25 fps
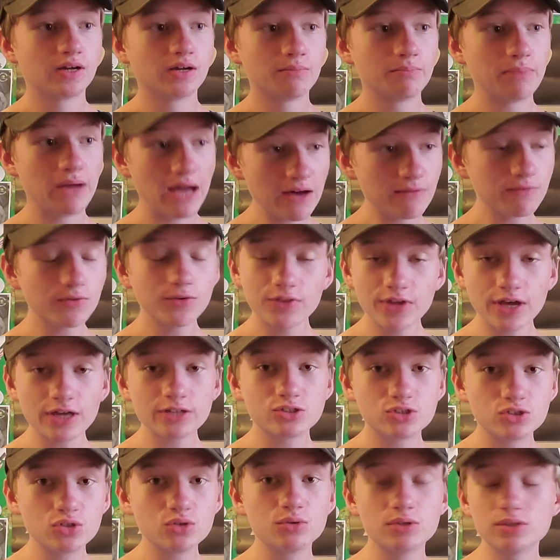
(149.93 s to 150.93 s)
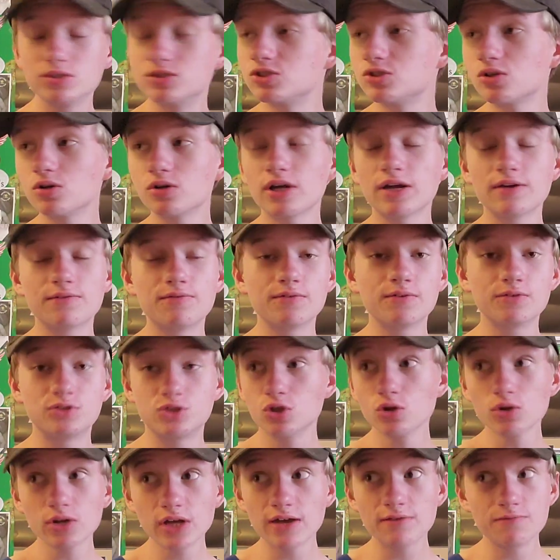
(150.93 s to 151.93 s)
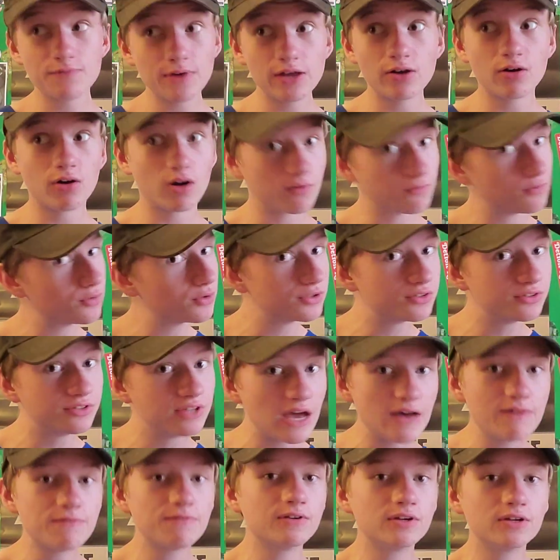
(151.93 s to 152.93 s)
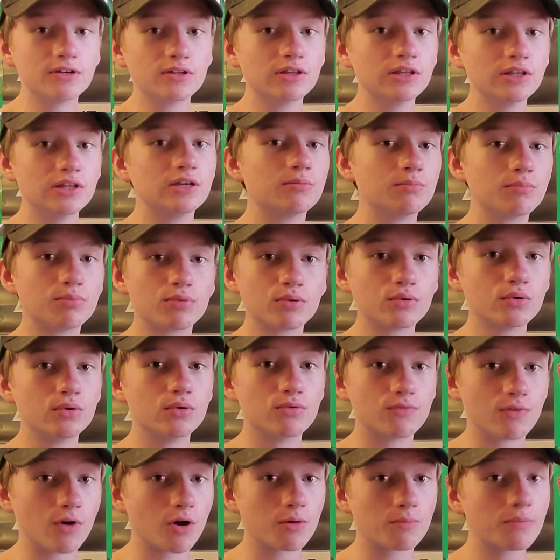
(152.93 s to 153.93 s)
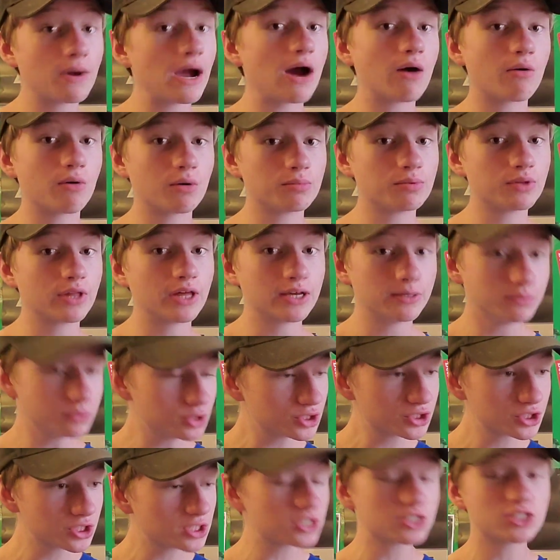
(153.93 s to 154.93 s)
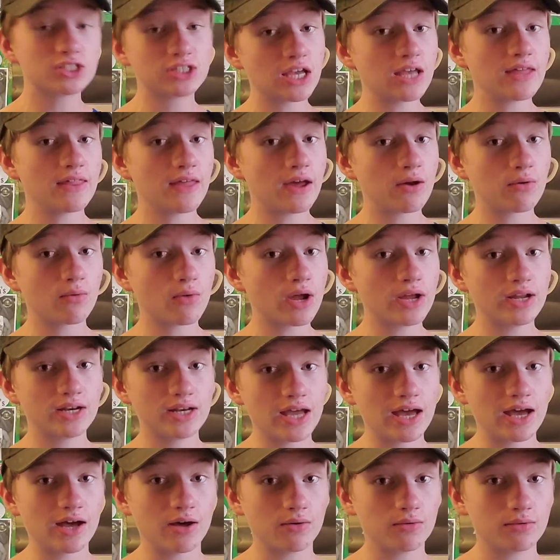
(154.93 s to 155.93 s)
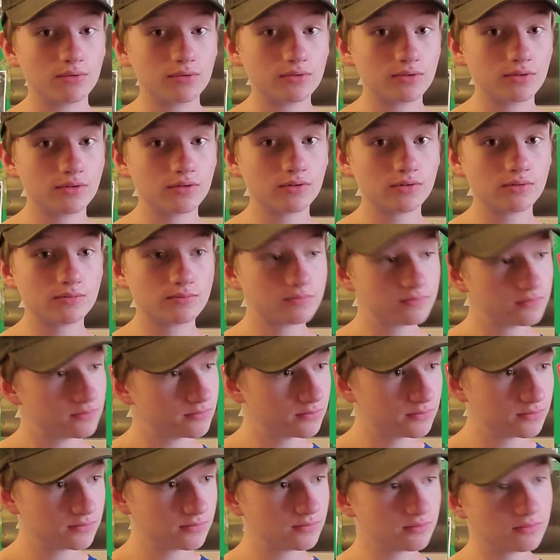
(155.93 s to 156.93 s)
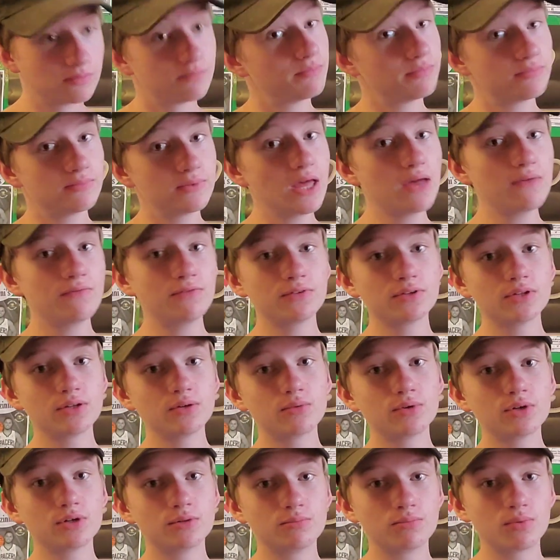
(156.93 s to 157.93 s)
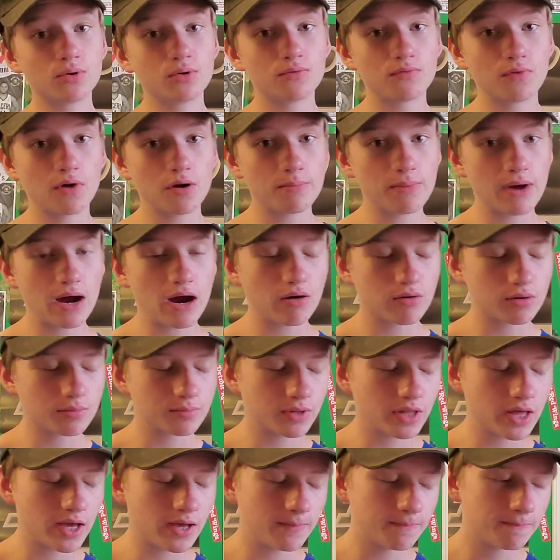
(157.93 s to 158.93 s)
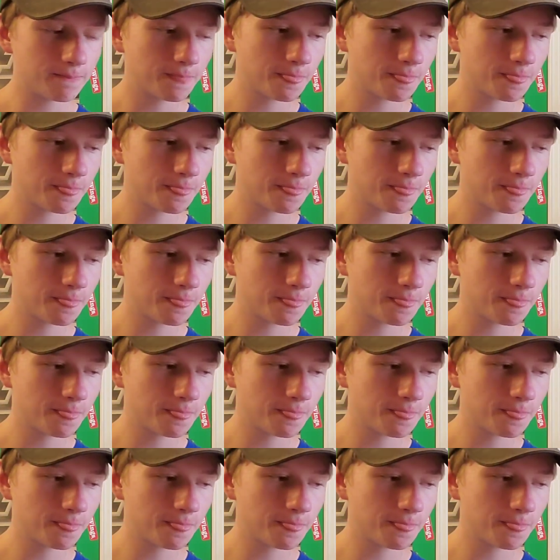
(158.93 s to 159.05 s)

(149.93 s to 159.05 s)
Pavel Datsyuk and Sergey, Sergey Fedorov will definitely improve our power play. I'm just going to say that right now. Definitely would improve our power play.